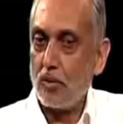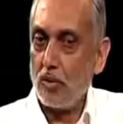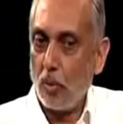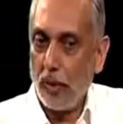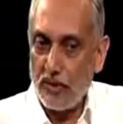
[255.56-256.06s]
To
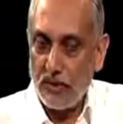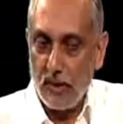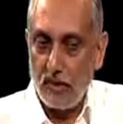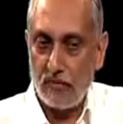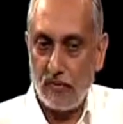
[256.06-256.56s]
know
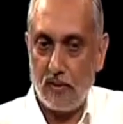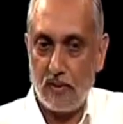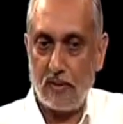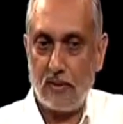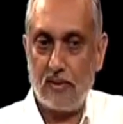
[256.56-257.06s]
itself
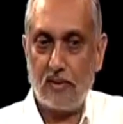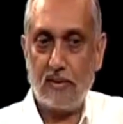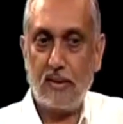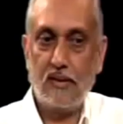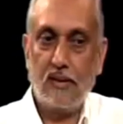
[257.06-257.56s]

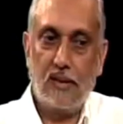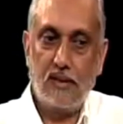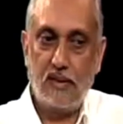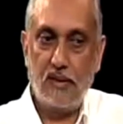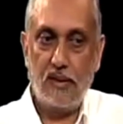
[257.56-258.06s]

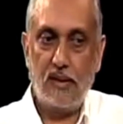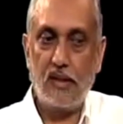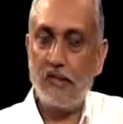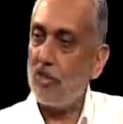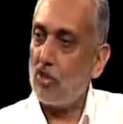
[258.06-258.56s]
in the
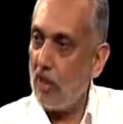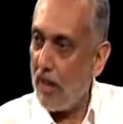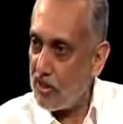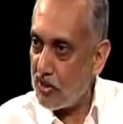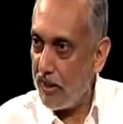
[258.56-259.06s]

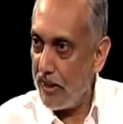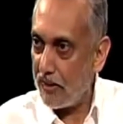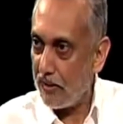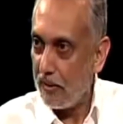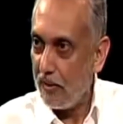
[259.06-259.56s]
individualized
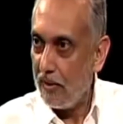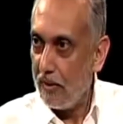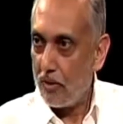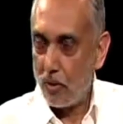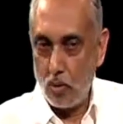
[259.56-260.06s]
state,
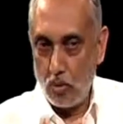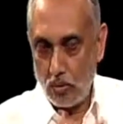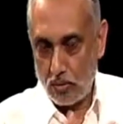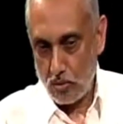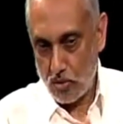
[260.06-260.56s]

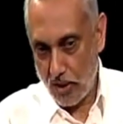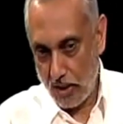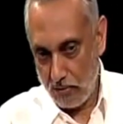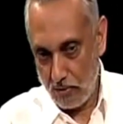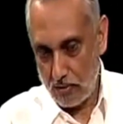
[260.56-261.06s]
to
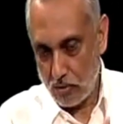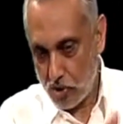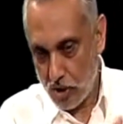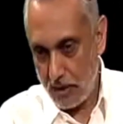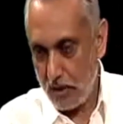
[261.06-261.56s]
travel,
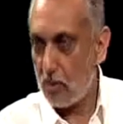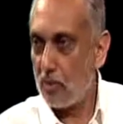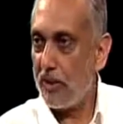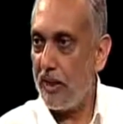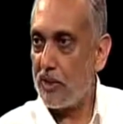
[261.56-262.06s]
to journey
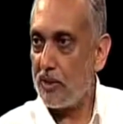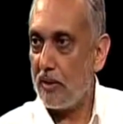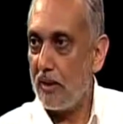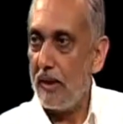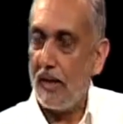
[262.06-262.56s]
through
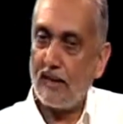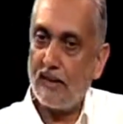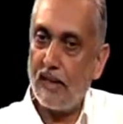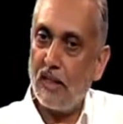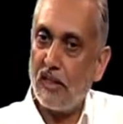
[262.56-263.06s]
creation,
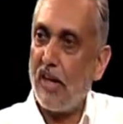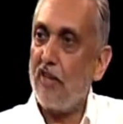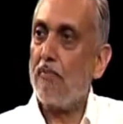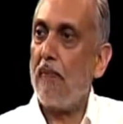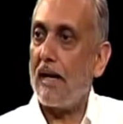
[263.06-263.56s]
and then
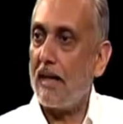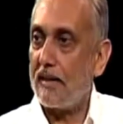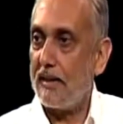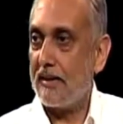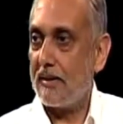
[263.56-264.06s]
arrive back
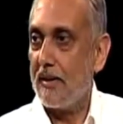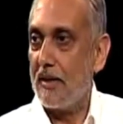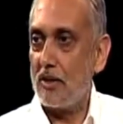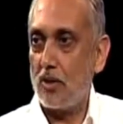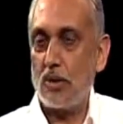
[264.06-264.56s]
at it,
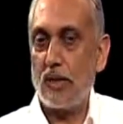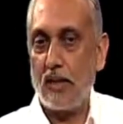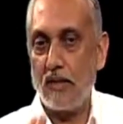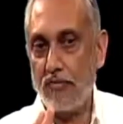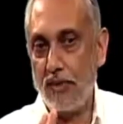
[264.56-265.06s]
so
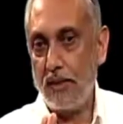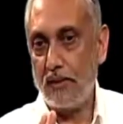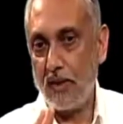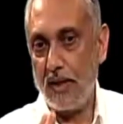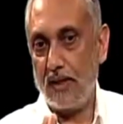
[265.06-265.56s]
that every
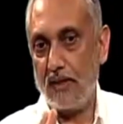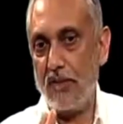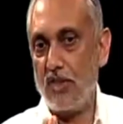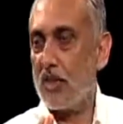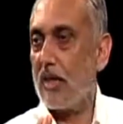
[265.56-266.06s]
grain,
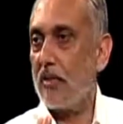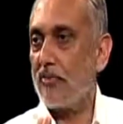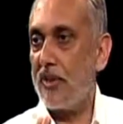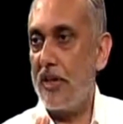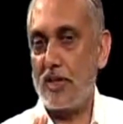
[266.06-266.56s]
every cell
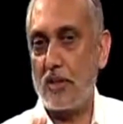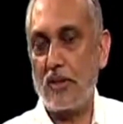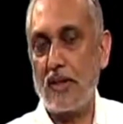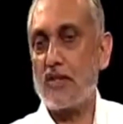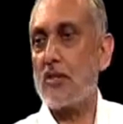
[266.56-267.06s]
of
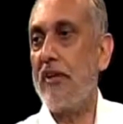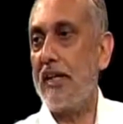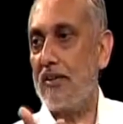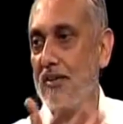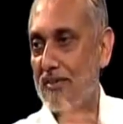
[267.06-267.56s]
creation gets
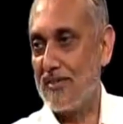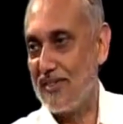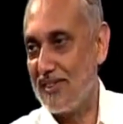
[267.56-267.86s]
awakened.